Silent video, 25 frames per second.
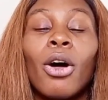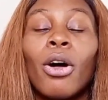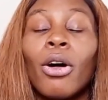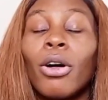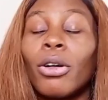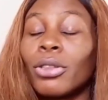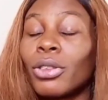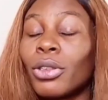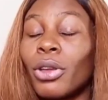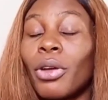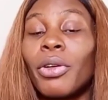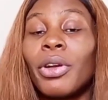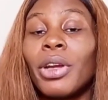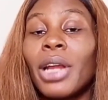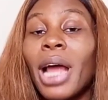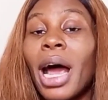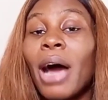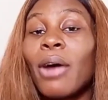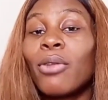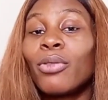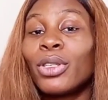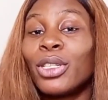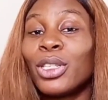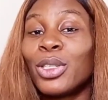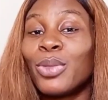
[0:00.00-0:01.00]
or sorry,
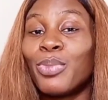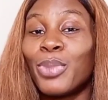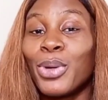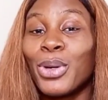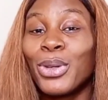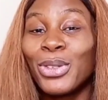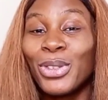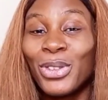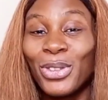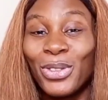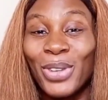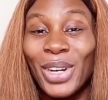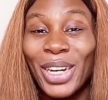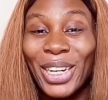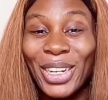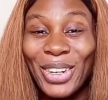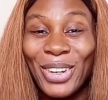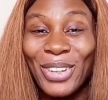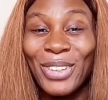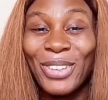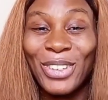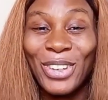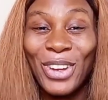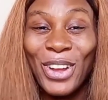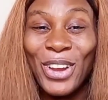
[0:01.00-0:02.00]
how this bone straight
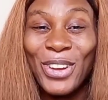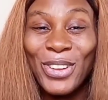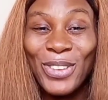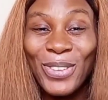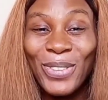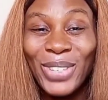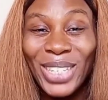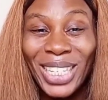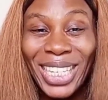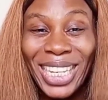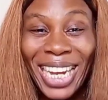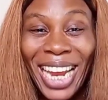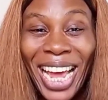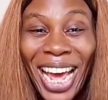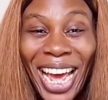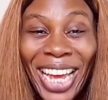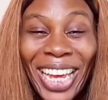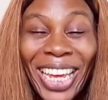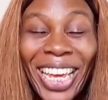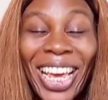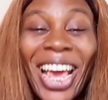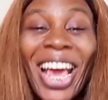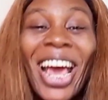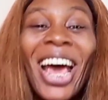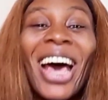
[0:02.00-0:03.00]
closure looks
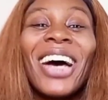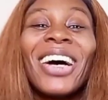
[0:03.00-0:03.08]
like,